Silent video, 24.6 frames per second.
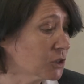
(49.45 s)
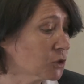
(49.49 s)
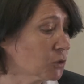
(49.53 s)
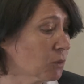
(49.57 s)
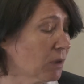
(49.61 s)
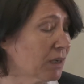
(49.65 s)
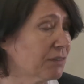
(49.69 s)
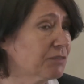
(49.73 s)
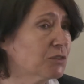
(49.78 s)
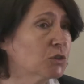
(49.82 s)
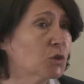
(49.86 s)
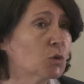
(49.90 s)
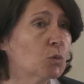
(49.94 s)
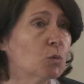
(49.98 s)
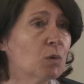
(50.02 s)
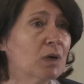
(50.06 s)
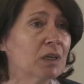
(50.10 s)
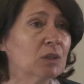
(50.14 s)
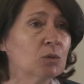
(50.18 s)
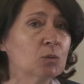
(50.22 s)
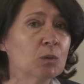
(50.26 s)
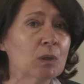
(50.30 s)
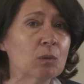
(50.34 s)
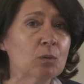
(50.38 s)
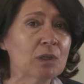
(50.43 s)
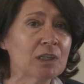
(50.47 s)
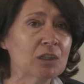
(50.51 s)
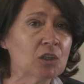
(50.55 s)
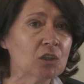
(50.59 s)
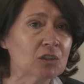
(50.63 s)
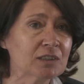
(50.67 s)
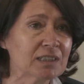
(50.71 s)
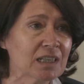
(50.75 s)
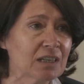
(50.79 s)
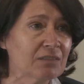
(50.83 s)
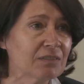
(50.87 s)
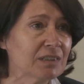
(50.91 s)
So after 1, we will
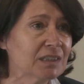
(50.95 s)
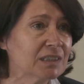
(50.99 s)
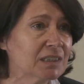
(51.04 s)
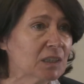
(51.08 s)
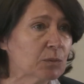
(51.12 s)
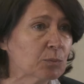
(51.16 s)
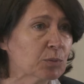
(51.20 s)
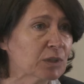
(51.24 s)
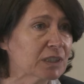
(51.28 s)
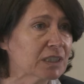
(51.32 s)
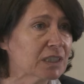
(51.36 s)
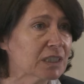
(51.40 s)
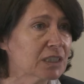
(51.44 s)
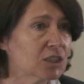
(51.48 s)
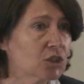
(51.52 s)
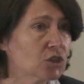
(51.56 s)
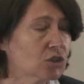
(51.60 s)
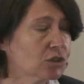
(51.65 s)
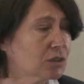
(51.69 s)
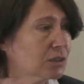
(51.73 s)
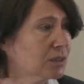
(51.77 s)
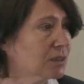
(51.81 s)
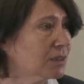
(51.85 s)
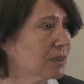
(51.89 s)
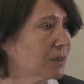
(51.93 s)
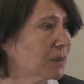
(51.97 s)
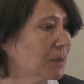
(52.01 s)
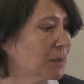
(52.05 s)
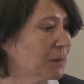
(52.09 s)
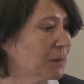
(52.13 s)
not have interpretation.